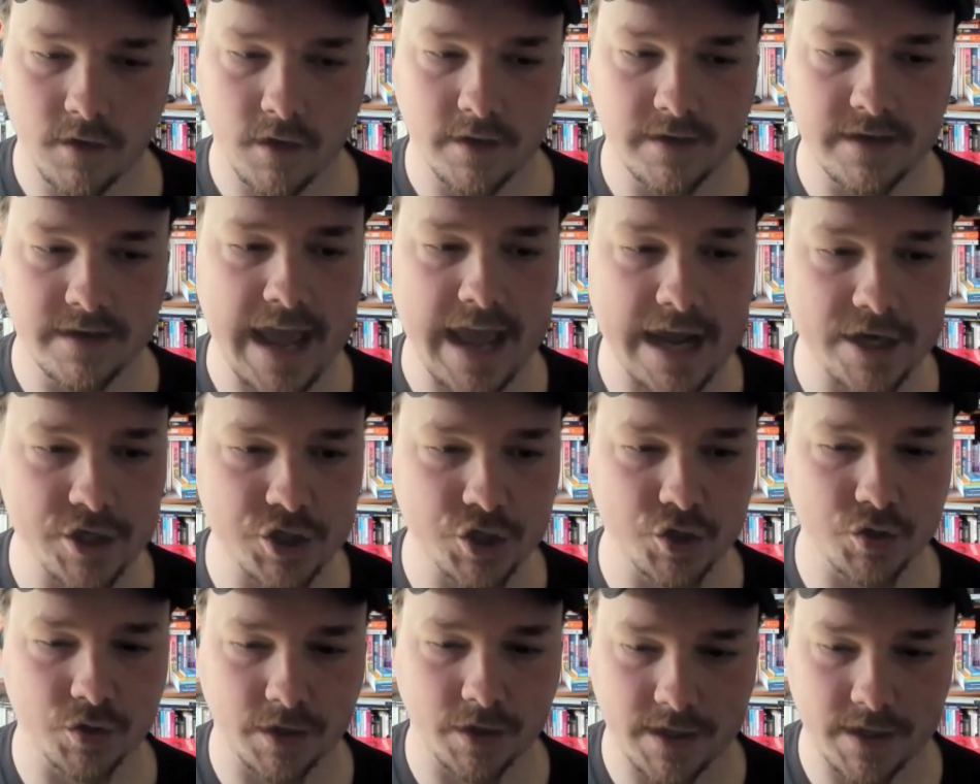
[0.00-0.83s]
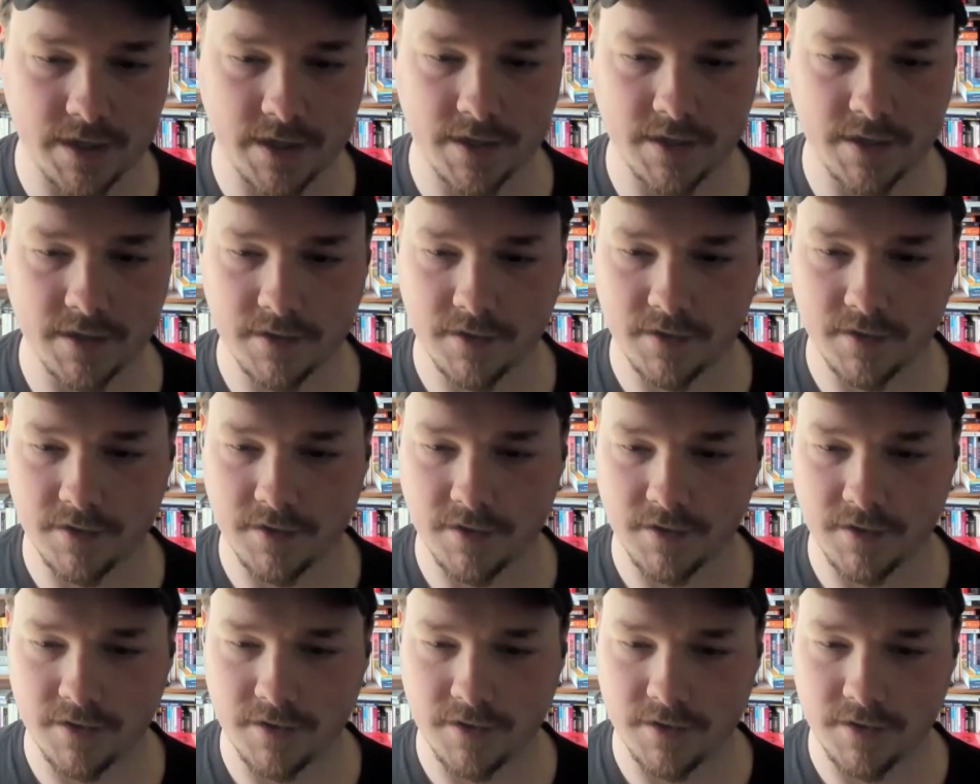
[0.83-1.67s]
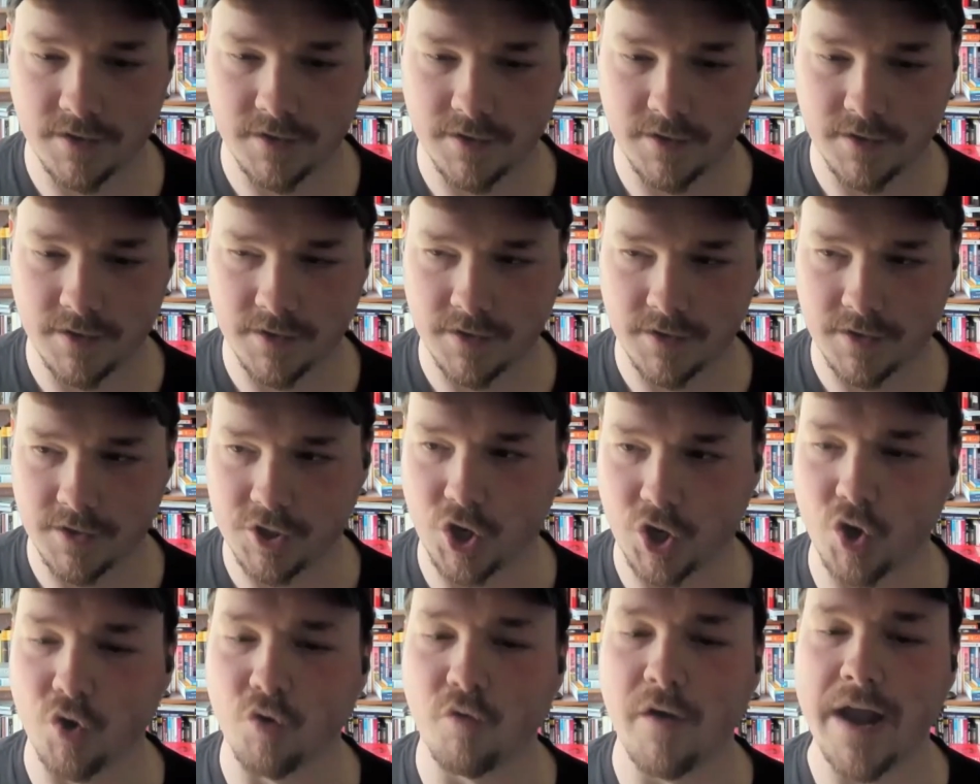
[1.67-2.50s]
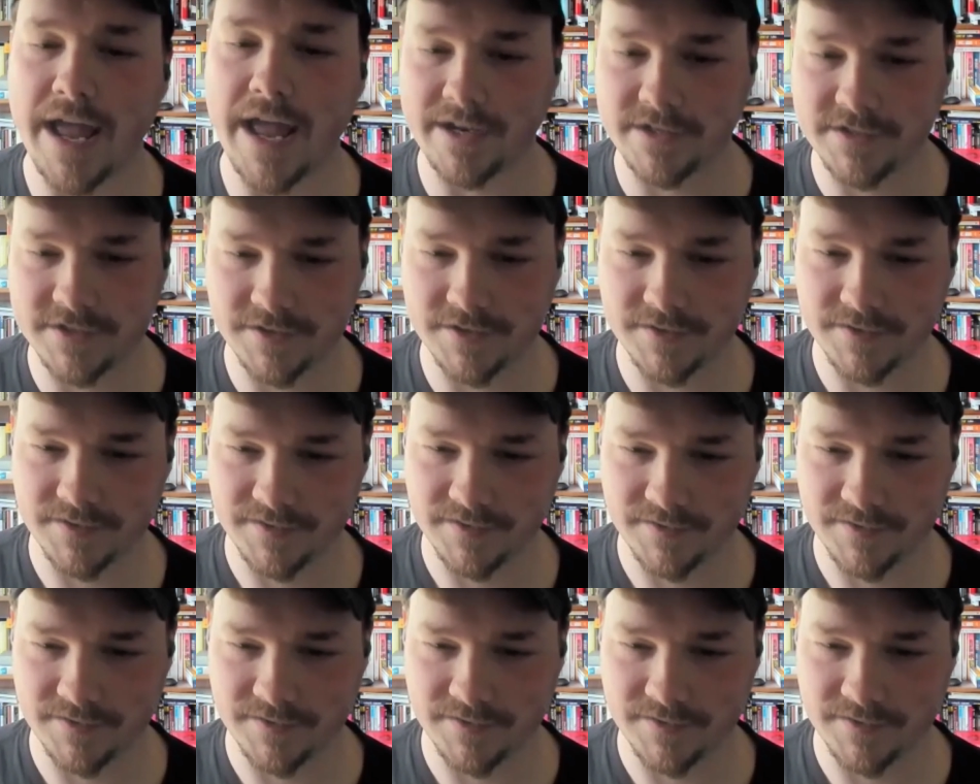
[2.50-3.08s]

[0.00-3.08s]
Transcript: naturally correct